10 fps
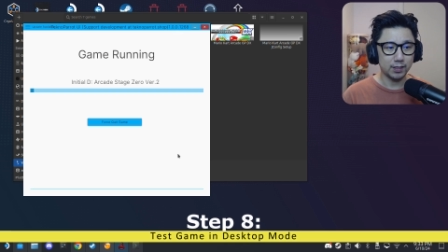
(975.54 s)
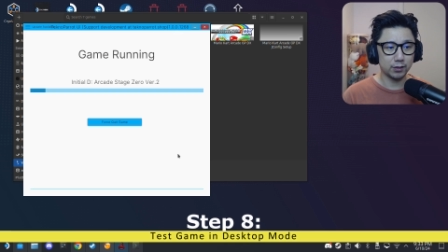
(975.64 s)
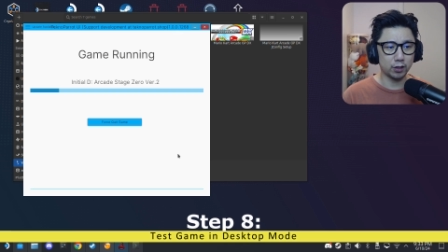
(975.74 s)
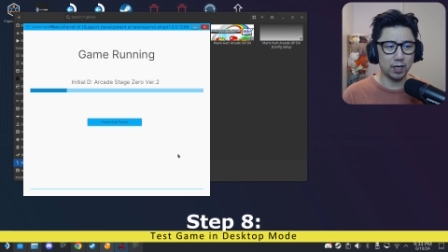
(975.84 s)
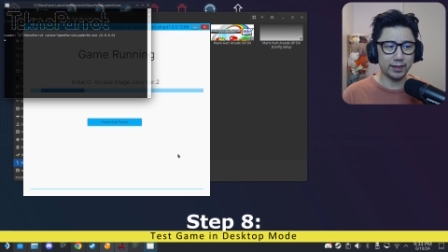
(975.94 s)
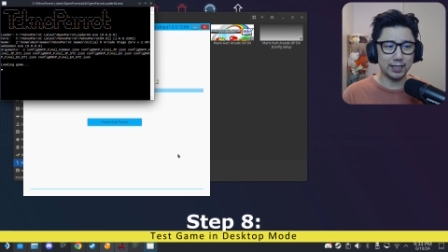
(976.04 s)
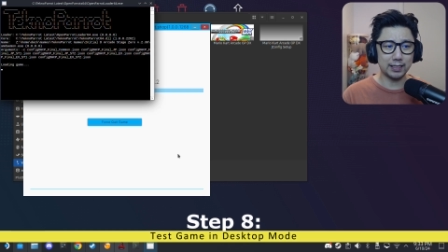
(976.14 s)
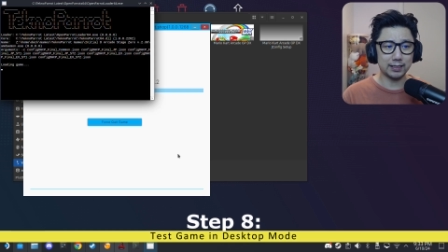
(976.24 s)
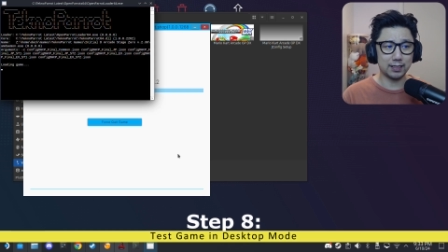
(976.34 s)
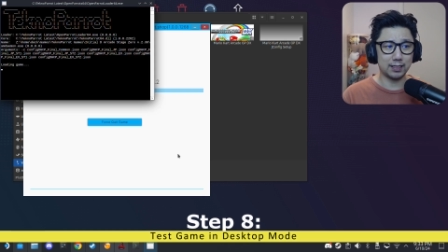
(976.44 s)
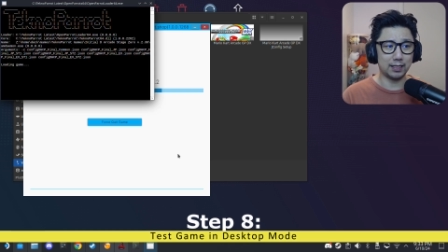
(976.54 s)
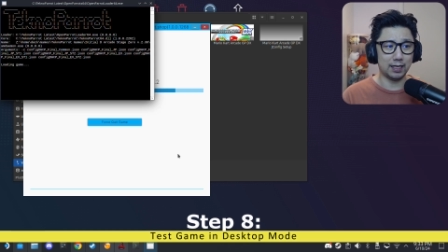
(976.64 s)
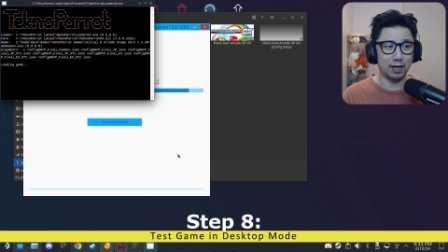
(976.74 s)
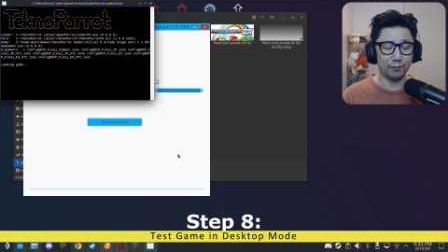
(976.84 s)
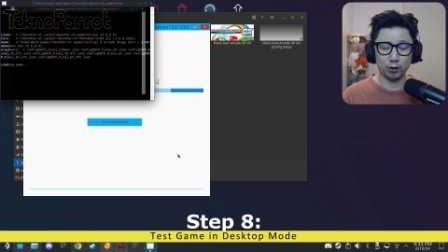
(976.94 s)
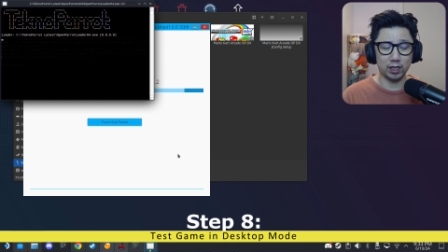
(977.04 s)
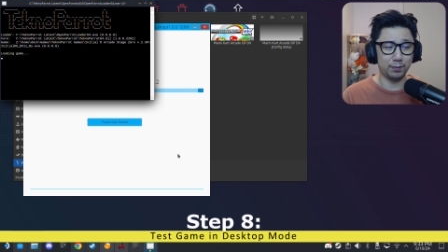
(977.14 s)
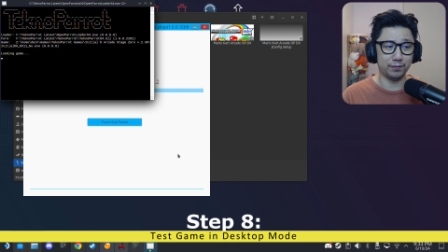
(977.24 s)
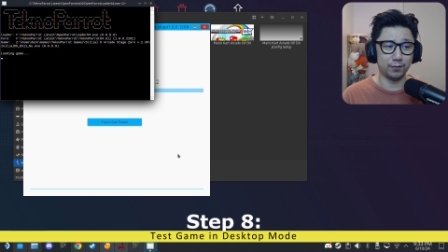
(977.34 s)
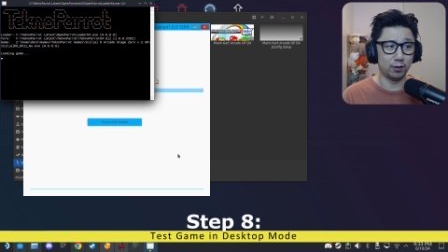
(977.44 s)
So I think uh, I've tried it
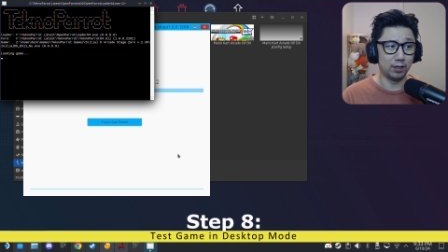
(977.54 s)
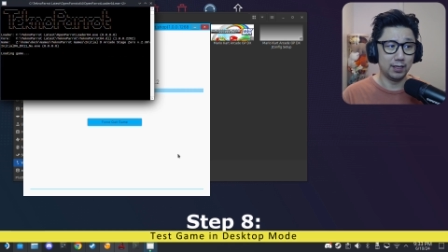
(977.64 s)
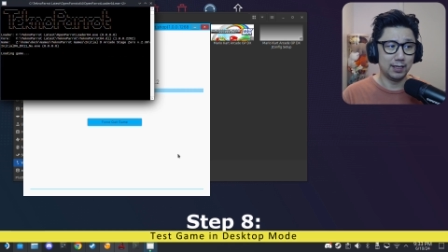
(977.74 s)
before.